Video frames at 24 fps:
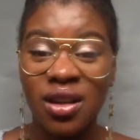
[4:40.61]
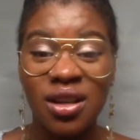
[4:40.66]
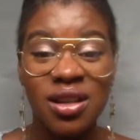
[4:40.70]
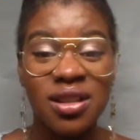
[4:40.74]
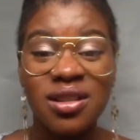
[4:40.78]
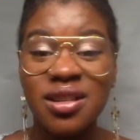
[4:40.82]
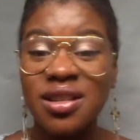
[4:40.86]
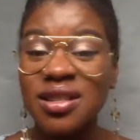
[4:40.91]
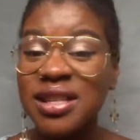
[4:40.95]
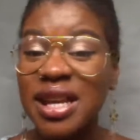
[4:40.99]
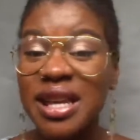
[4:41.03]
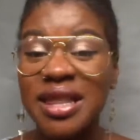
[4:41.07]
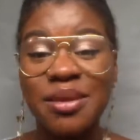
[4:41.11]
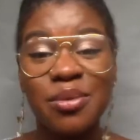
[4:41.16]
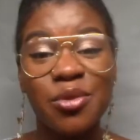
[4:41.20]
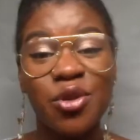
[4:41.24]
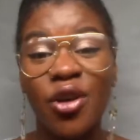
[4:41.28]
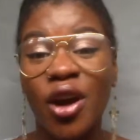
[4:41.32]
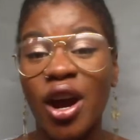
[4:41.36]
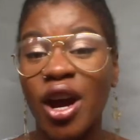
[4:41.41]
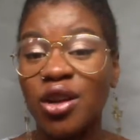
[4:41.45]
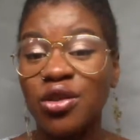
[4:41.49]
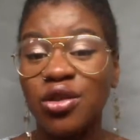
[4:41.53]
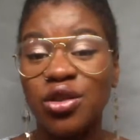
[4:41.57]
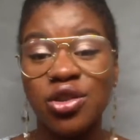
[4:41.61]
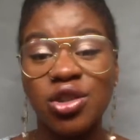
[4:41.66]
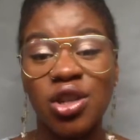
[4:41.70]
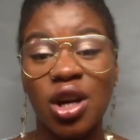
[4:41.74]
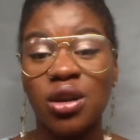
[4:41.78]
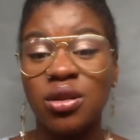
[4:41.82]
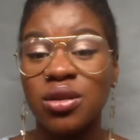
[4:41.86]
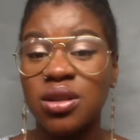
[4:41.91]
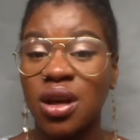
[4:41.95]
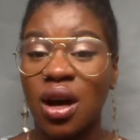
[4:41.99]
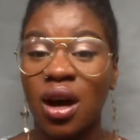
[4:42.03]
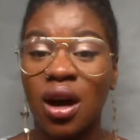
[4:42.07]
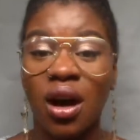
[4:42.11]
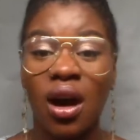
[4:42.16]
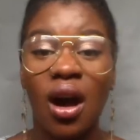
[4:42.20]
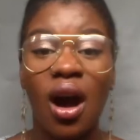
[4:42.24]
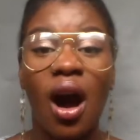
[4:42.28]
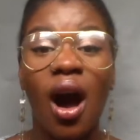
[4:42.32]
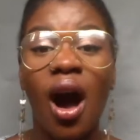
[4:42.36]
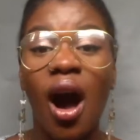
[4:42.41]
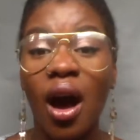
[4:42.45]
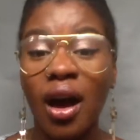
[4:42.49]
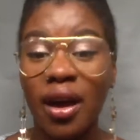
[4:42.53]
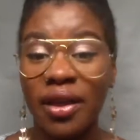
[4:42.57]
just let them cry on your shoulder.
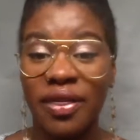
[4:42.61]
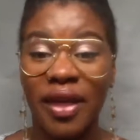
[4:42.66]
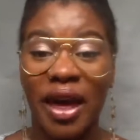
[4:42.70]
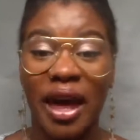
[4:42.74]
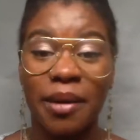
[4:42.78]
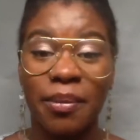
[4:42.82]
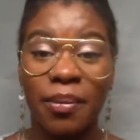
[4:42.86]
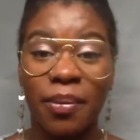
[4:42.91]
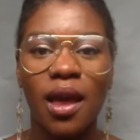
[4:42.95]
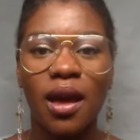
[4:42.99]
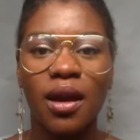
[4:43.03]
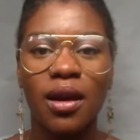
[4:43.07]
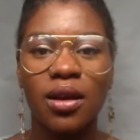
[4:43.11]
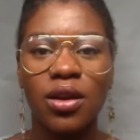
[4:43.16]
Hug them.